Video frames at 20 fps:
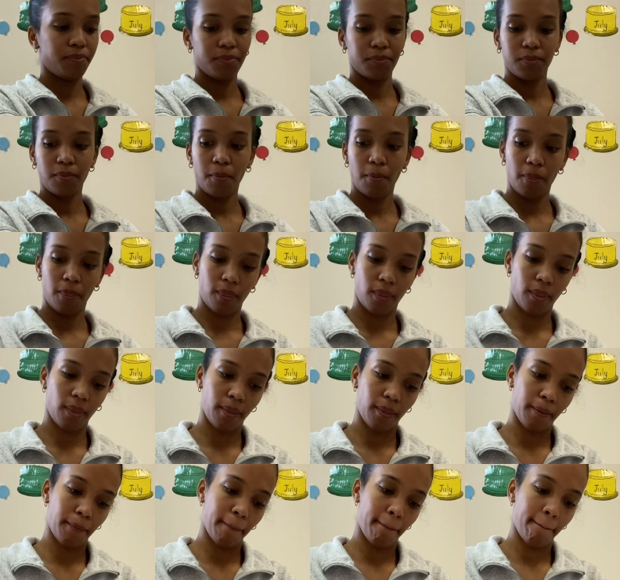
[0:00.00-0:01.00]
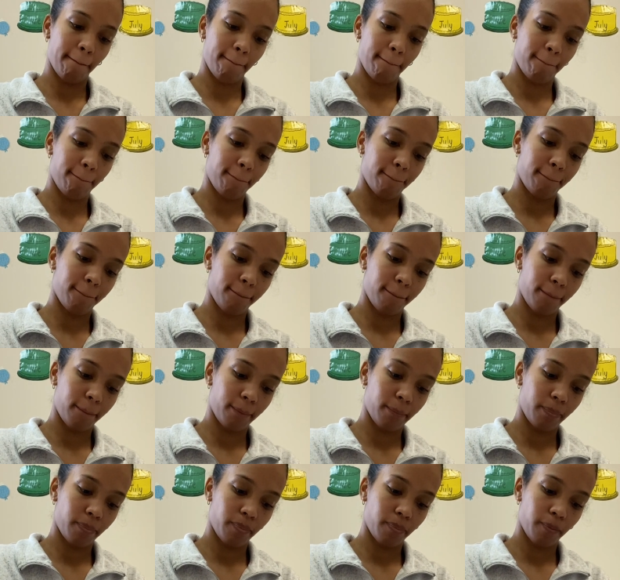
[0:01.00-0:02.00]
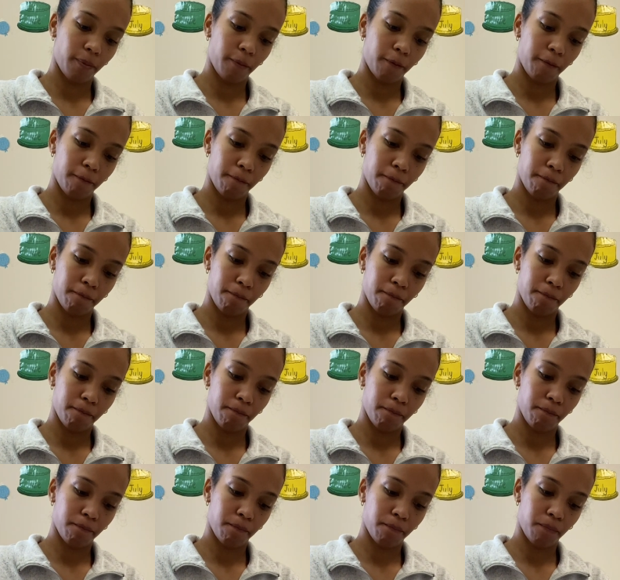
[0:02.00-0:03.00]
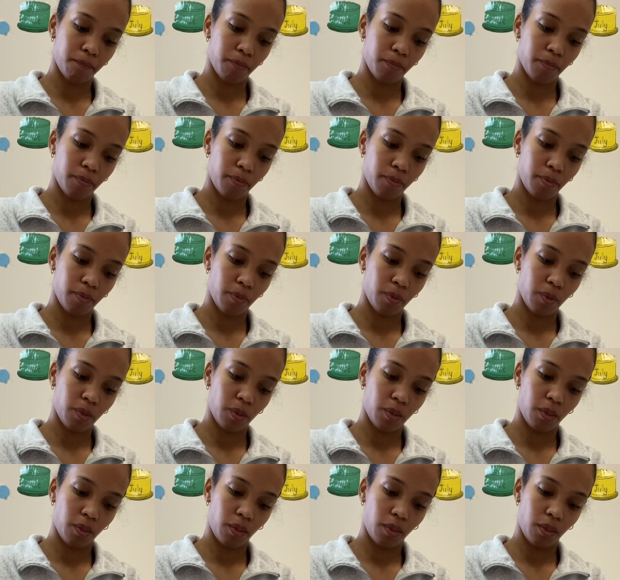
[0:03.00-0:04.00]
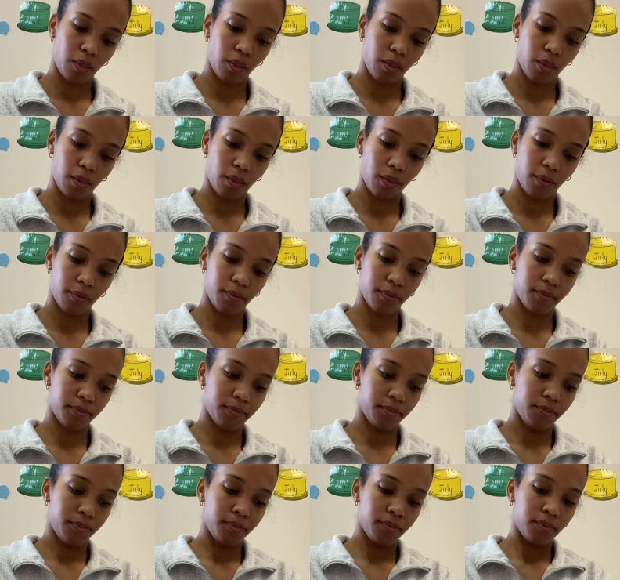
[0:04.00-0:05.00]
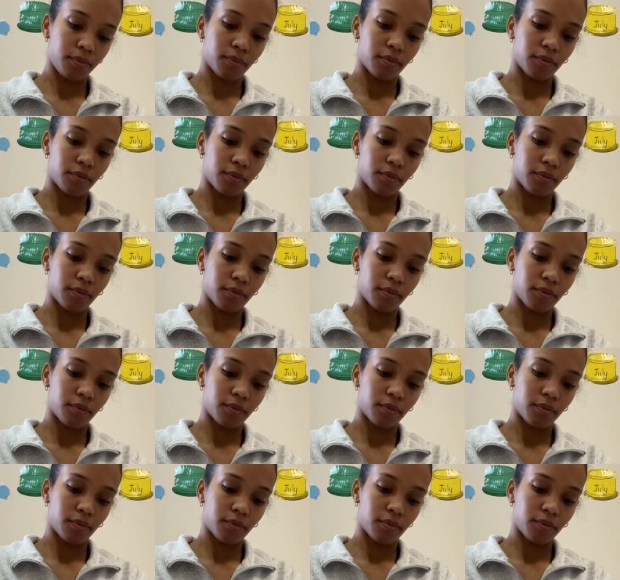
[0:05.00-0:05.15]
(silence)